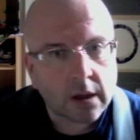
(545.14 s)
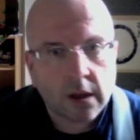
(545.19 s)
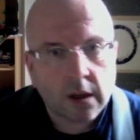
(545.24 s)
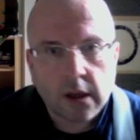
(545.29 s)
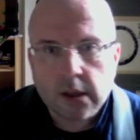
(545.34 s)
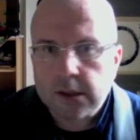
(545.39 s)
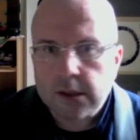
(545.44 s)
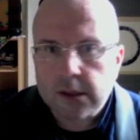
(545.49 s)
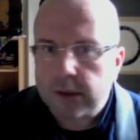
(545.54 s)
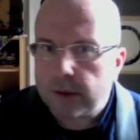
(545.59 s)

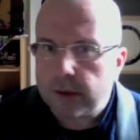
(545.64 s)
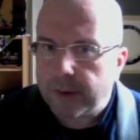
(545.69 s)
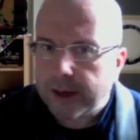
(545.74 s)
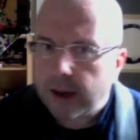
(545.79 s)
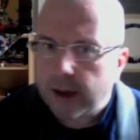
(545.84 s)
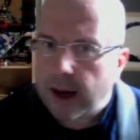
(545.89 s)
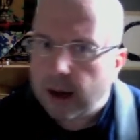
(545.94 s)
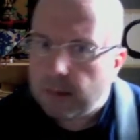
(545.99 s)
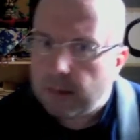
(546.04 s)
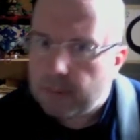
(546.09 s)
So no matter
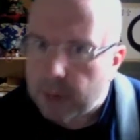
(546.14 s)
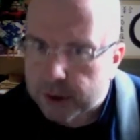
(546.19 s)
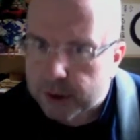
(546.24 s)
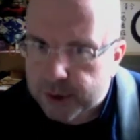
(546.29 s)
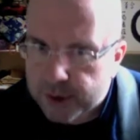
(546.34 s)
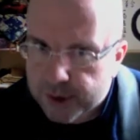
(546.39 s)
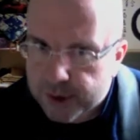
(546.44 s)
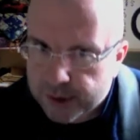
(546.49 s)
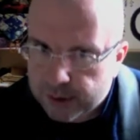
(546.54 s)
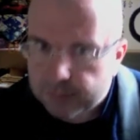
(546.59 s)
how
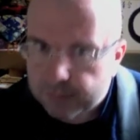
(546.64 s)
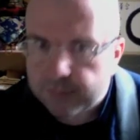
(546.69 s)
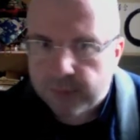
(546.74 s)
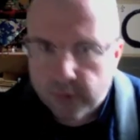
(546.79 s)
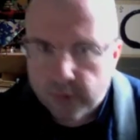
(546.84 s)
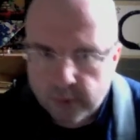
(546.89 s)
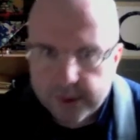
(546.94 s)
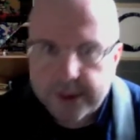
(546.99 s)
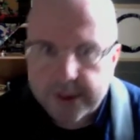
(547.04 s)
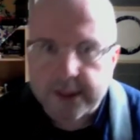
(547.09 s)
much
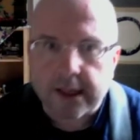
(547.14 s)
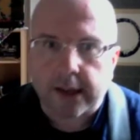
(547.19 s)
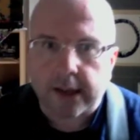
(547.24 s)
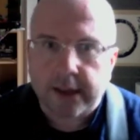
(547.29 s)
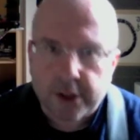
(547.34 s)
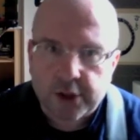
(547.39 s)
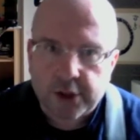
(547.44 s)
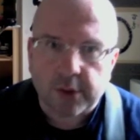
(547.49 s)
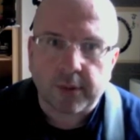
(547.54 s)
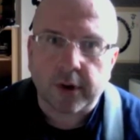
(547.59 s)
we study
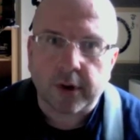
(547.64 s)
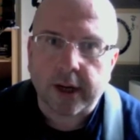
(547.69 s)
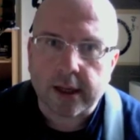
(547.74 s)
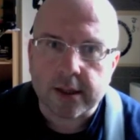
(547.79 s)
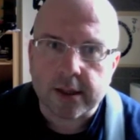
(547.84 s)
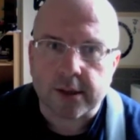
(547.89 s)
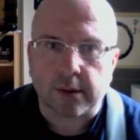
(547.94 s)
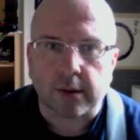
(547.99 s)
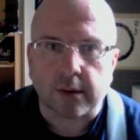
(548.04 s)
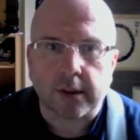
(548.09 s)

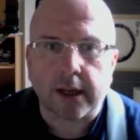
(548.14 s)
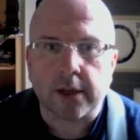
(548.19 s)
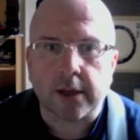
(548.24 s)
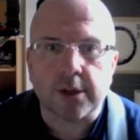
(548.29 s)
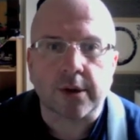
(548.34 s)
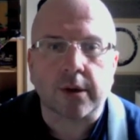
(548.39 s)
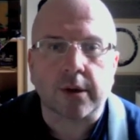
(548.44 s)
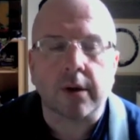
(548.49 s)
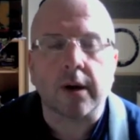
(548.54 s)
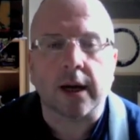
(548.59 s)
Shobogenzo,
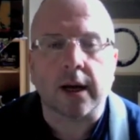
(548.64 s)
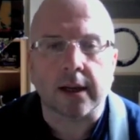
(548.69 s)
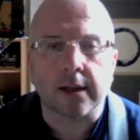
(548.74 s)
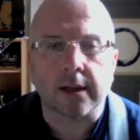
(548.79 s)
genjokoan,